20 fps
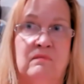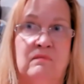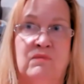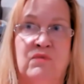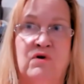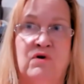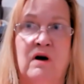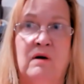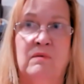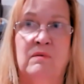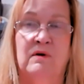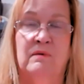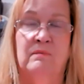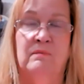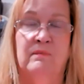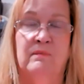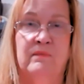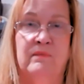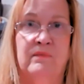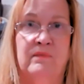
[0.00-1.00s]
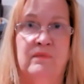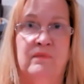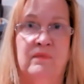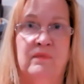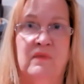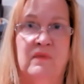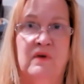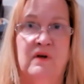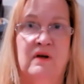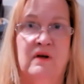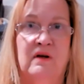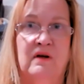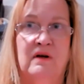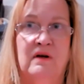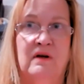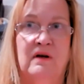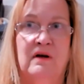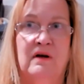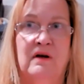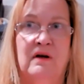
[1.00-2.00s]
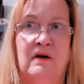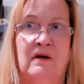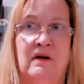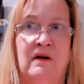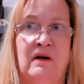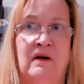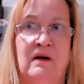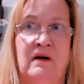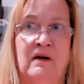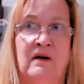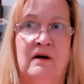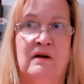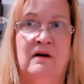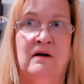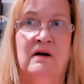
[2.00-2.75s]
problem. And